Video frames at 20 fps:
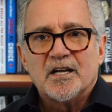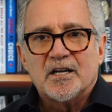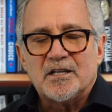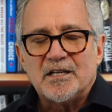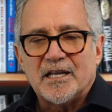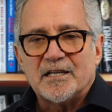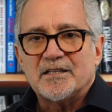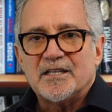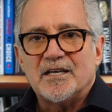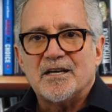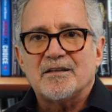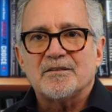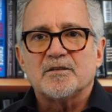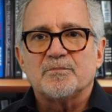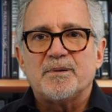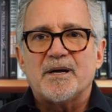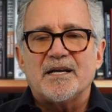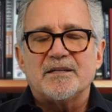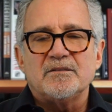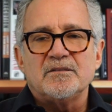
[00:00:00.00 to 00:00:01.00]
click the other
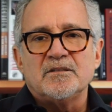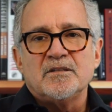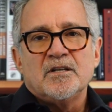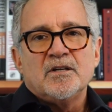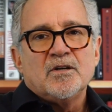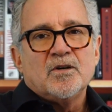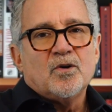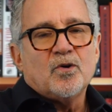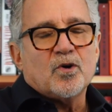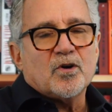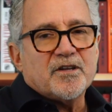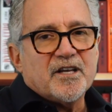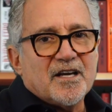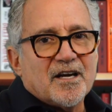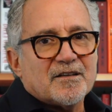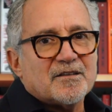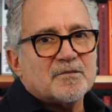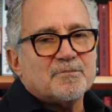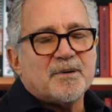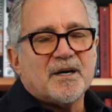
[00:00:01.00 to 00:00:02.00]
button or the
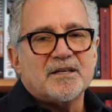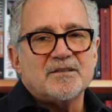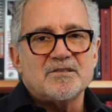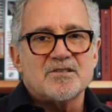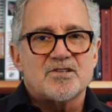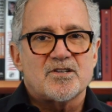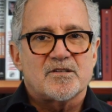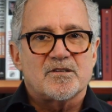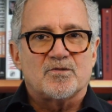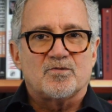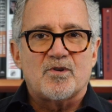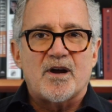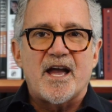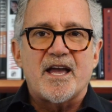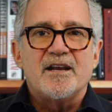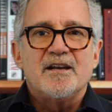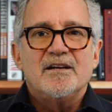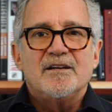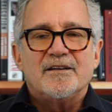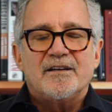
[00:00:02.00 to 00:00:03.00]
other button to the
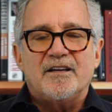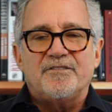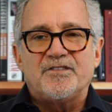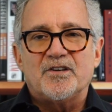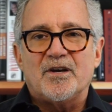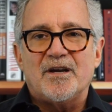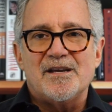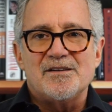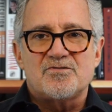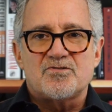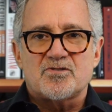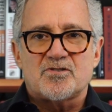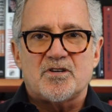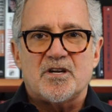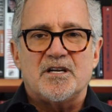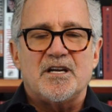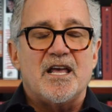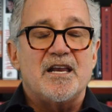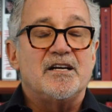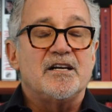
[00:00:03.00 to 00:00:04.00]
right if you're
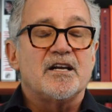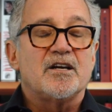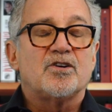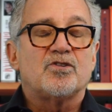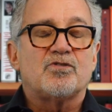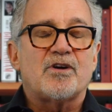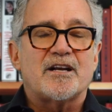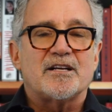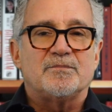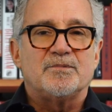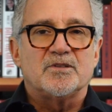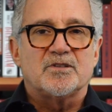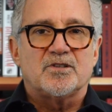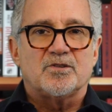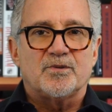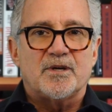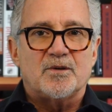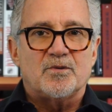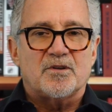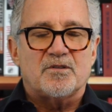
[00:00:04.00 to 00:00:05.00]
interested in an incredible
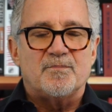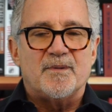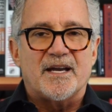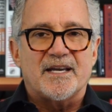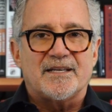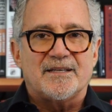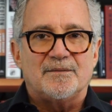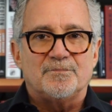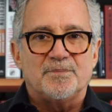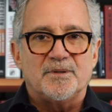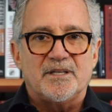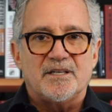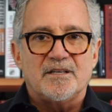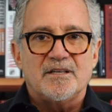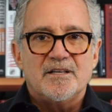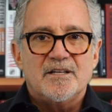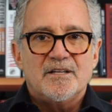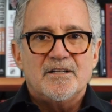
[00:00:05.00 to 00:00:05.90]
career with my company.